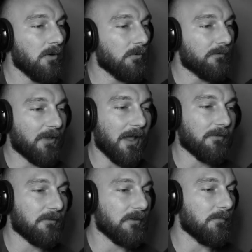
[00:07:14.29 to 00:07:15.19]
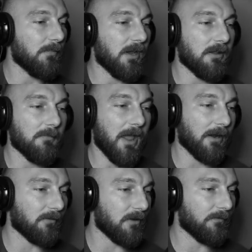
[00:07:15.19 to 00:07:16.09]
We've tested minute
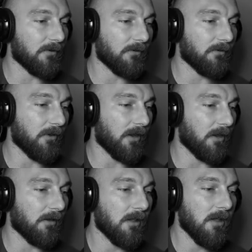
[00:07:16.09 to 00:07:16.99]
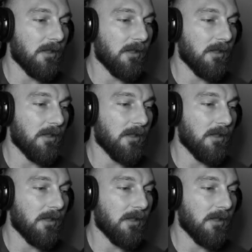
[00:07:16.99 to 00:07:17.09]
max efforts and